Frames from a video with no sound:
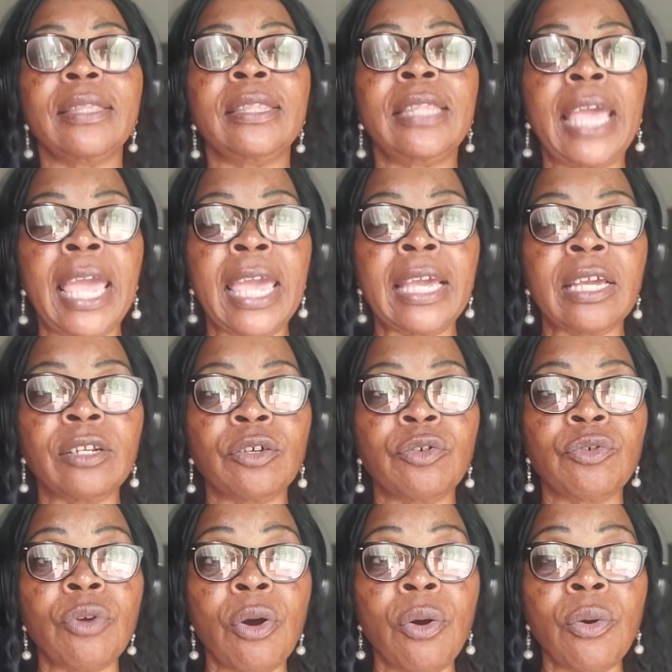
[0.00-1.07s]
they can
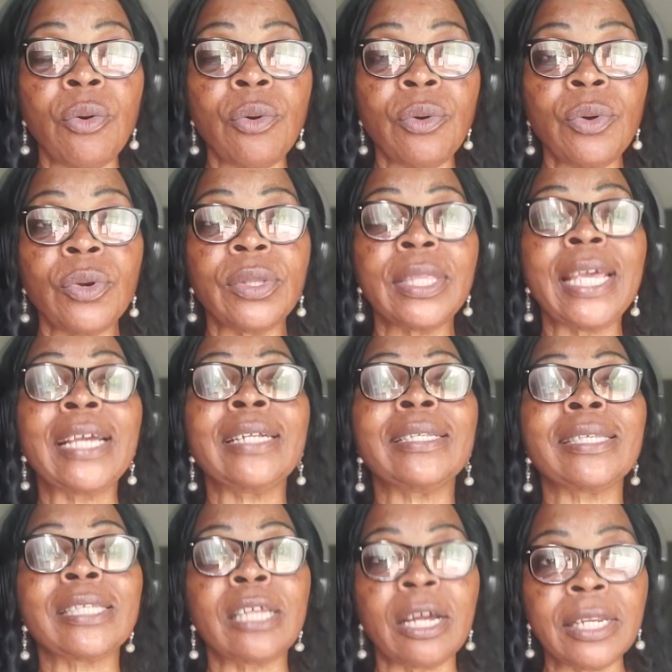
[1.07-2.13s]
grow, they can
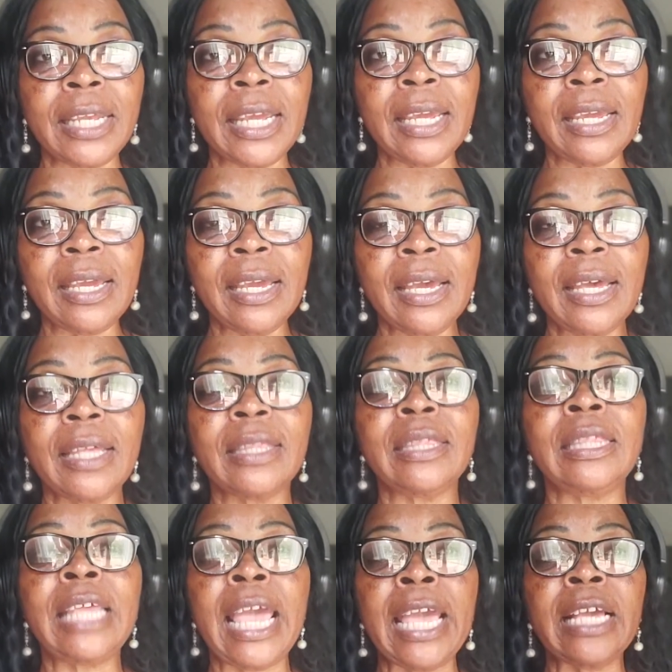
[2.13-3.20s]
study,
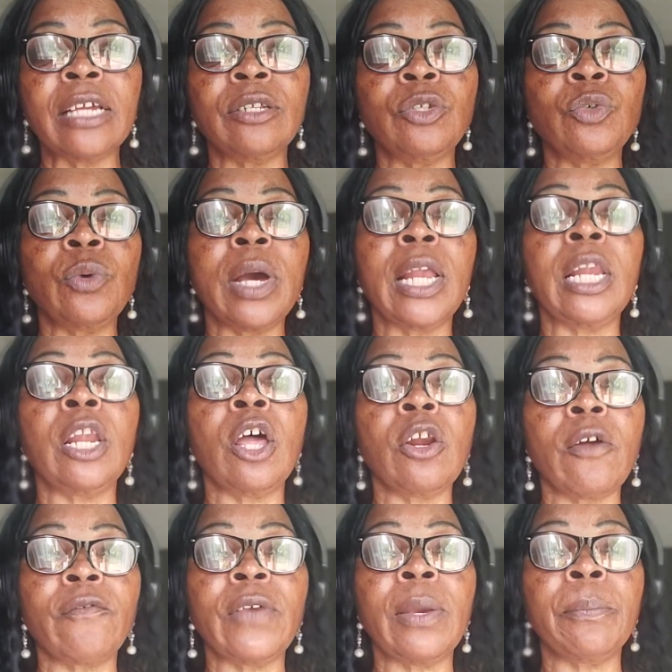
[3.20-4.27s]
they can do a lot
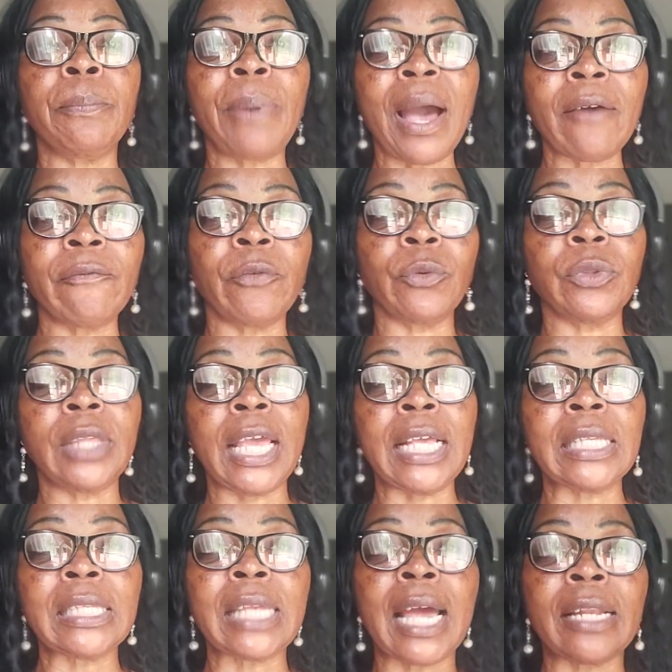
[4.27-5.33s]
of impactful
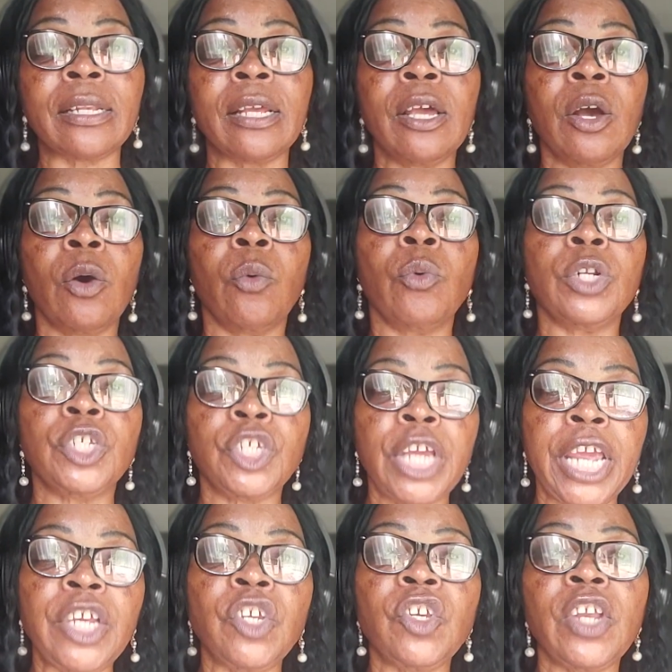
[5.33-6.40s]
things that will
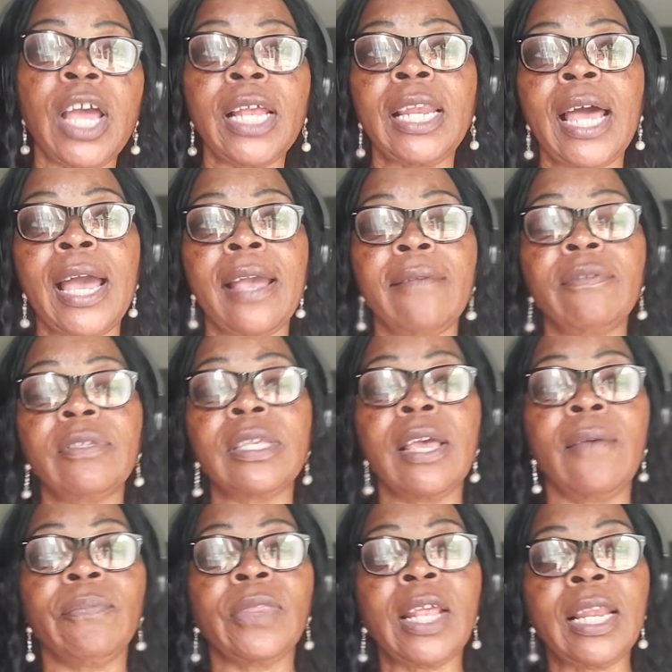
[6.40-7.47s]
change their lives,
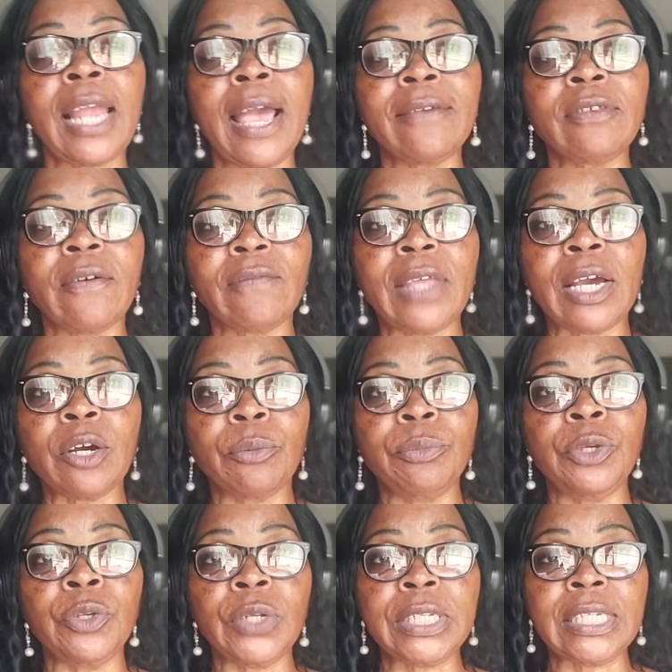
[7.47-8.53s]
the lives of their
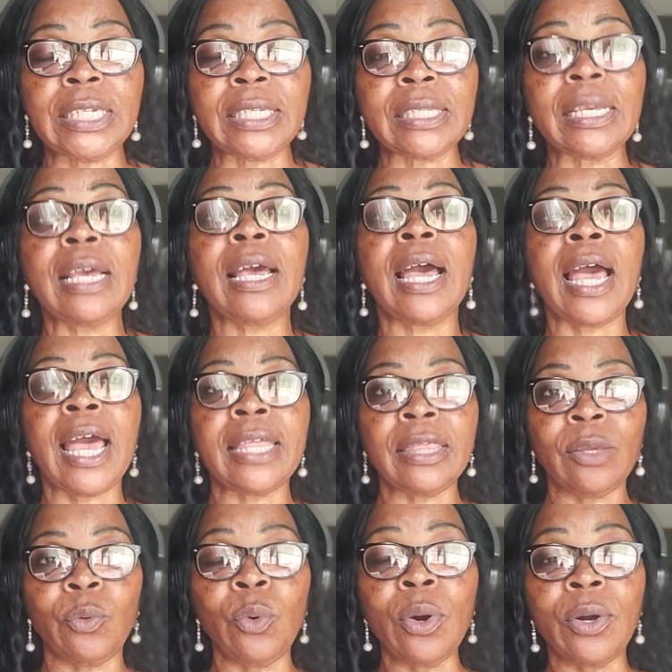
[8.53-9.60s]
communities, and
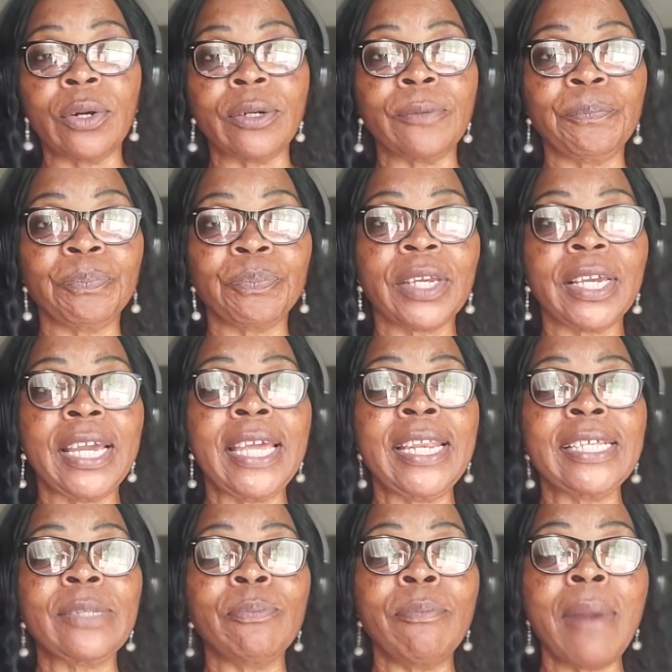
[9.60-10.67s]
the world. It
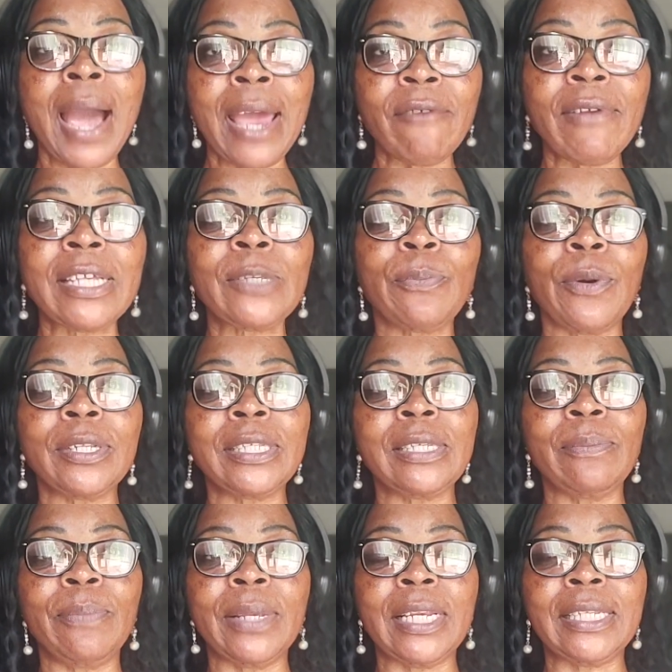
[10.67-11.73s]
is my
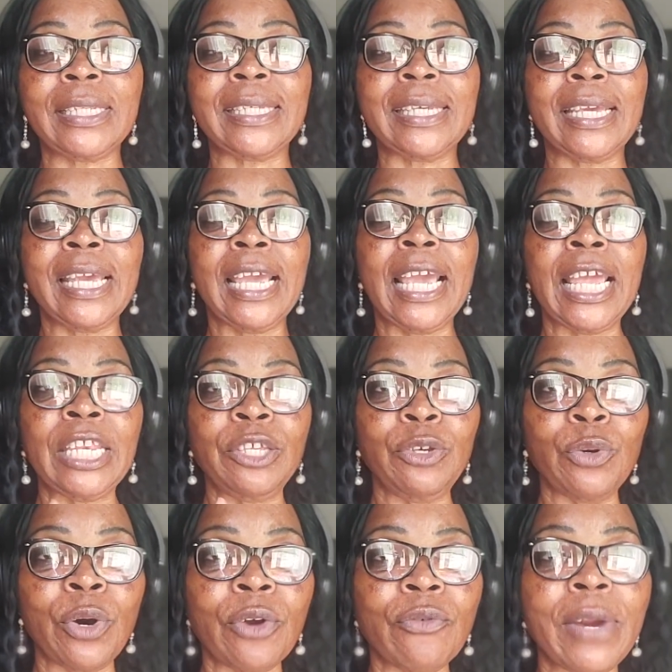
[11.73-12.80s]
responsibility and
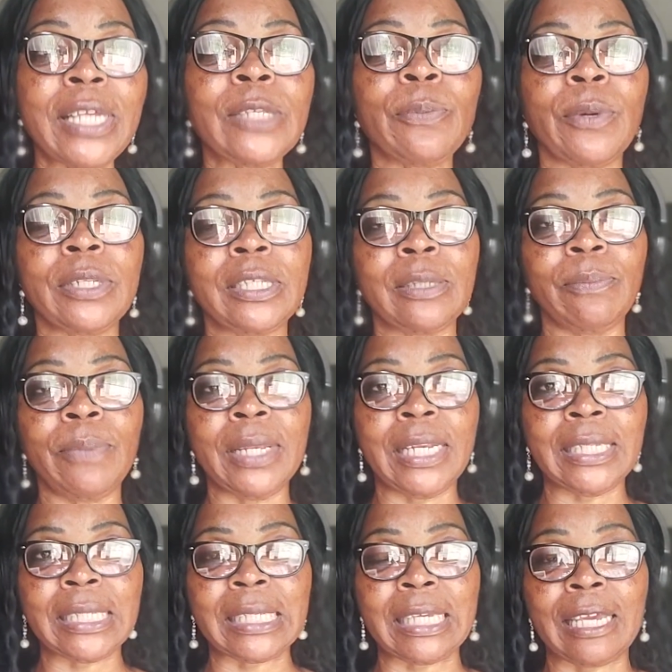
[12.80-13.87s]
your
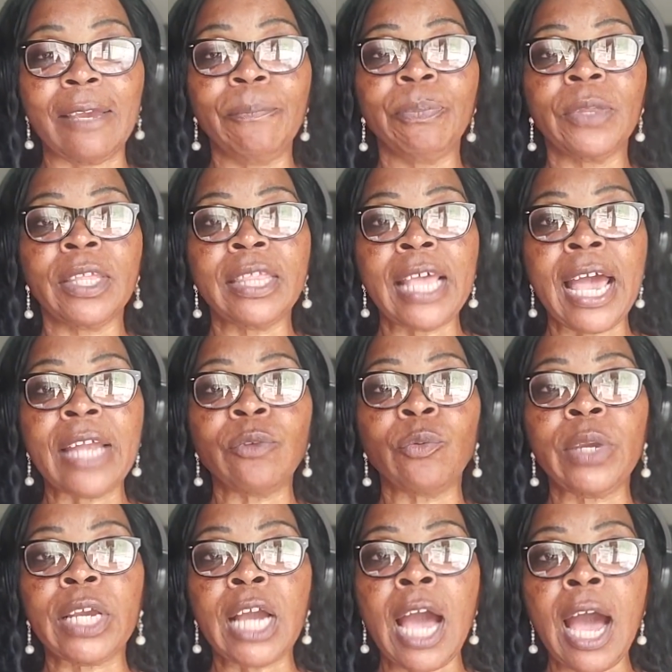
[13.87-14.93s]
responsibility that
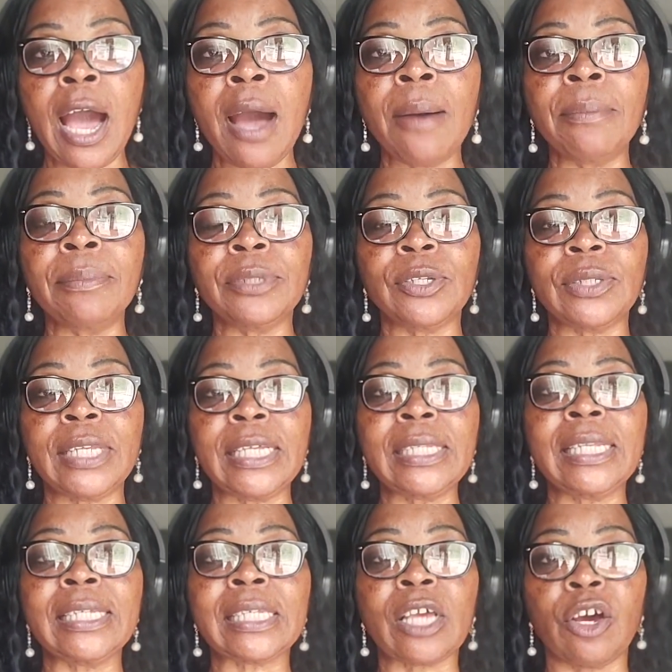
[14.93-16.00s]
we come to these
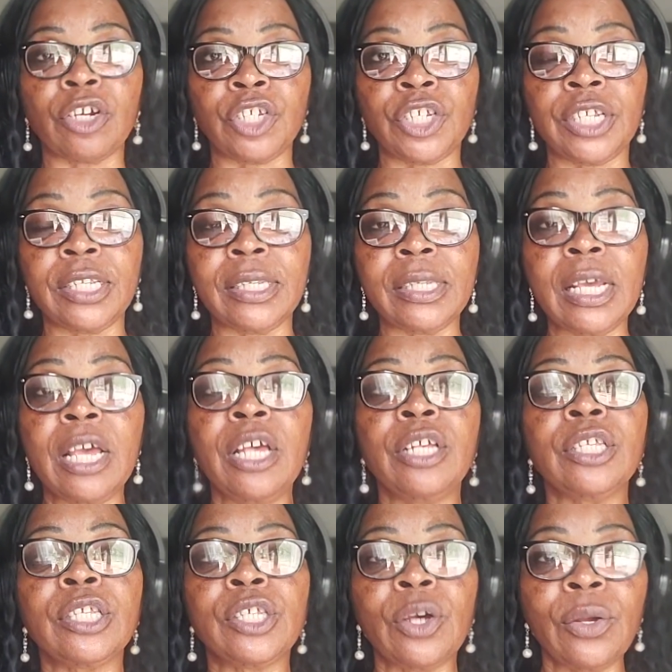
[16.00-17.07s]
discussions
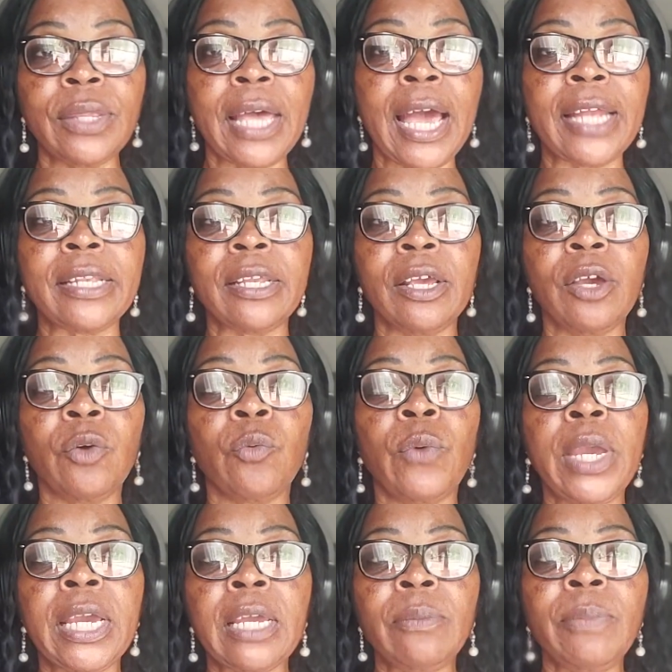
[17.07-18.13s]
so that
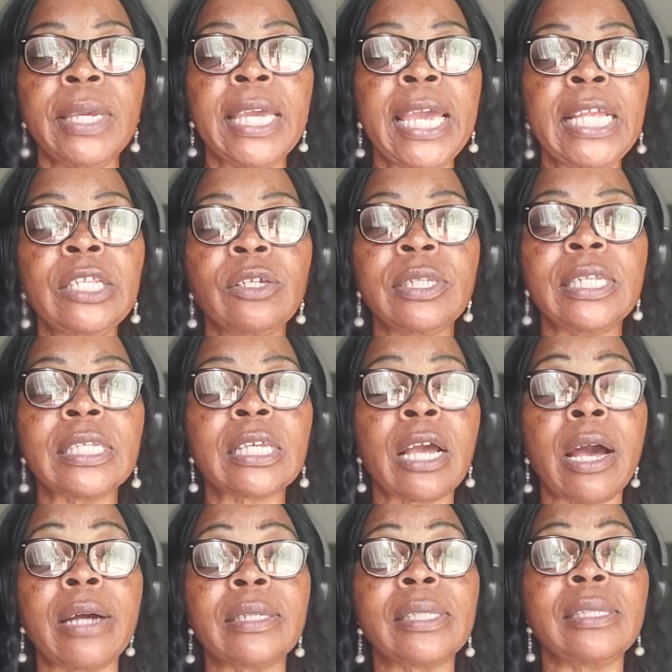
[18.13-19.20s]
we can begin to
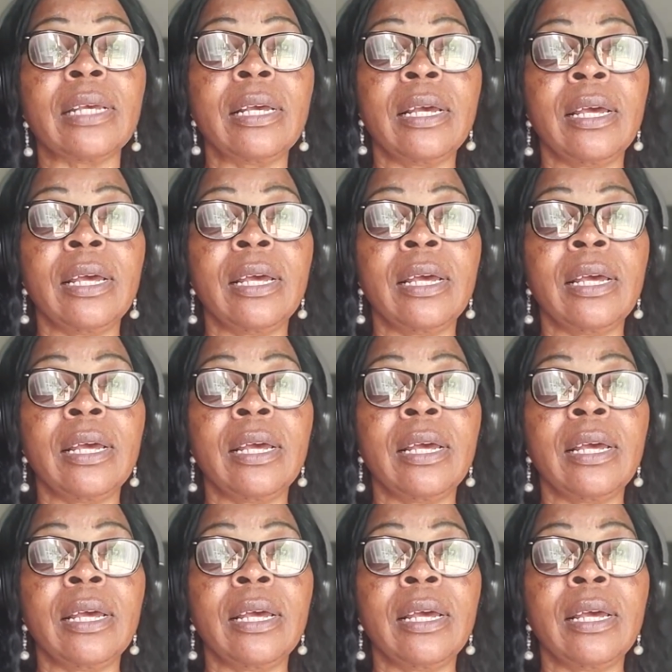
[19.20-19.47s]
discuss